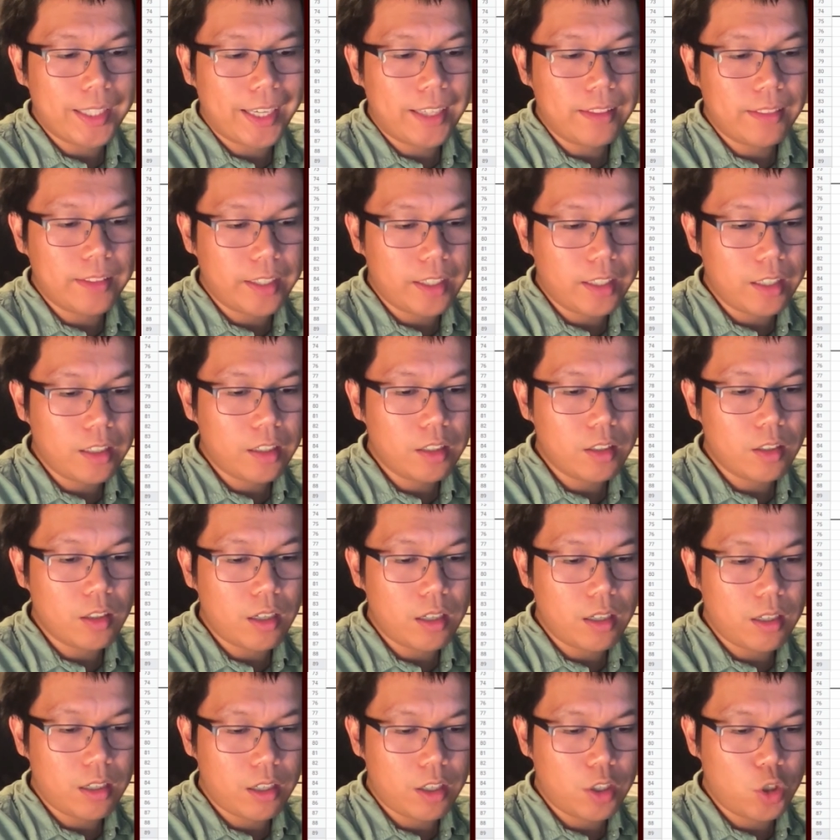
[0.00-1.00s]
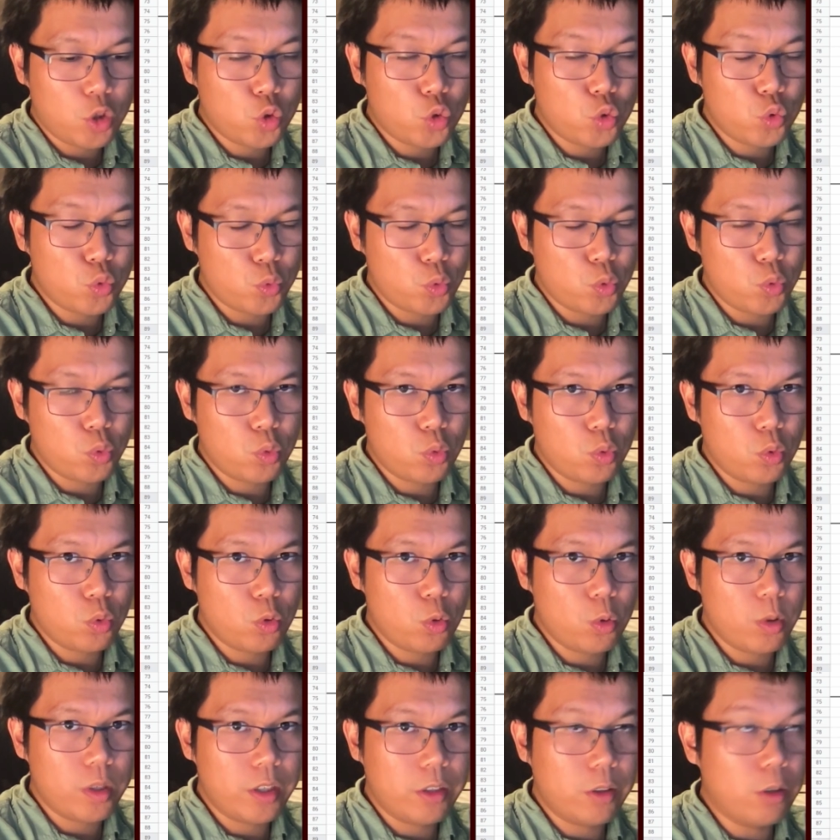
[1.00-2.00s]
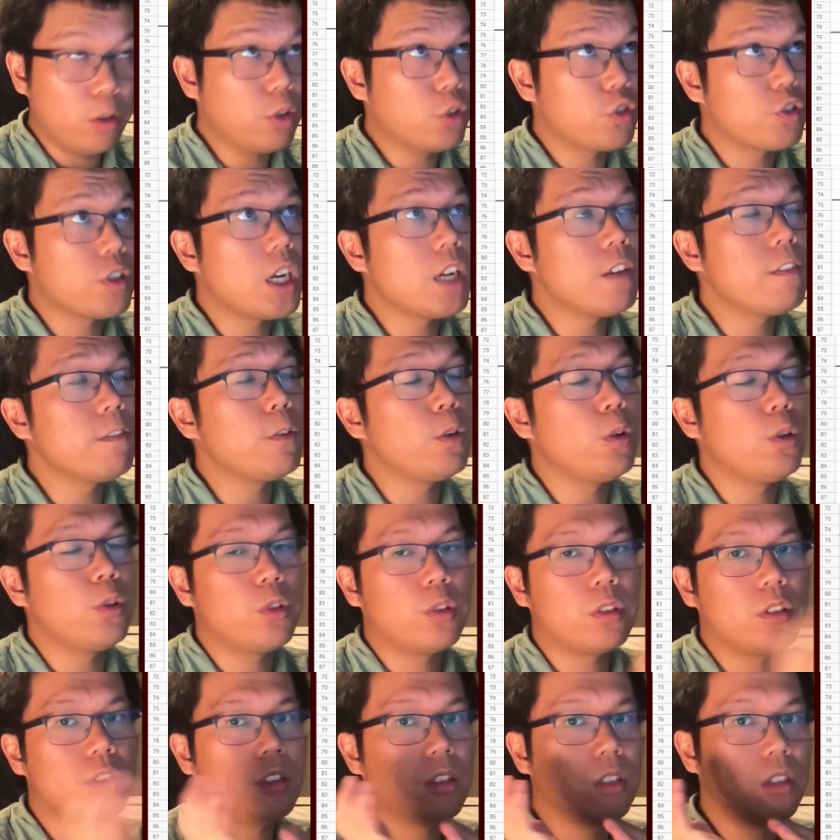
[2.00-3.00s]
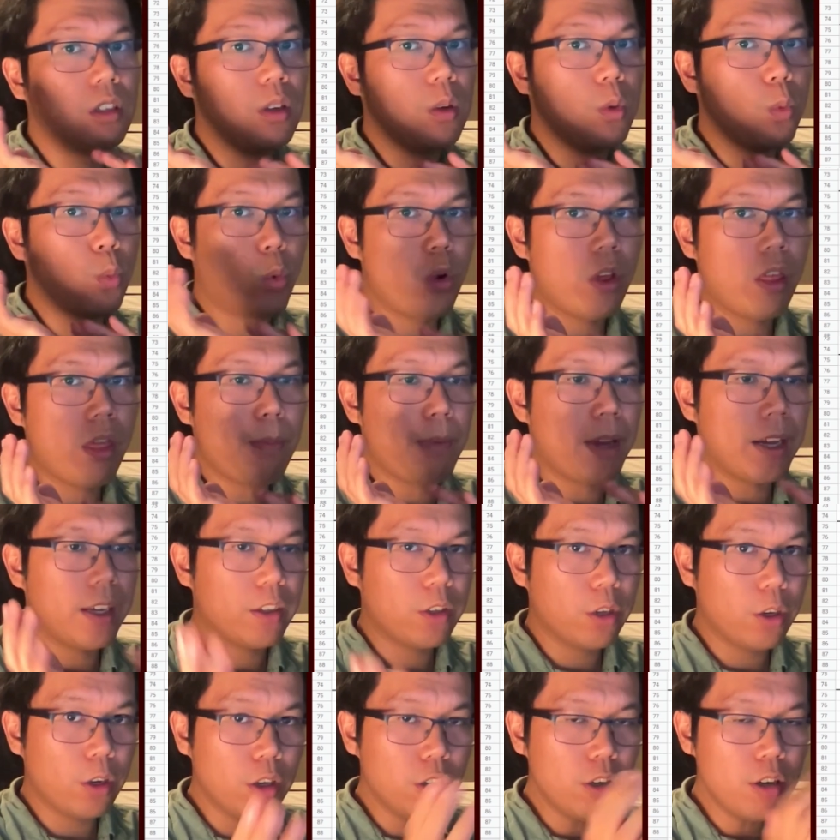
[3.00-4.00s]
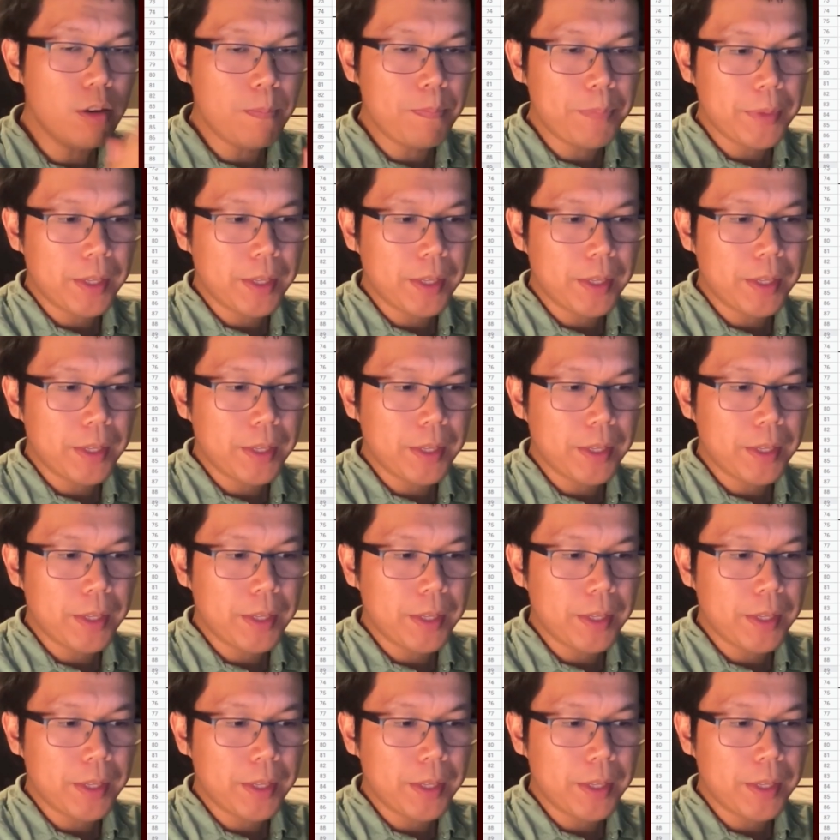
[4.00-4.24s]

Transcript: a link uh, to a Google Drive folder with my code.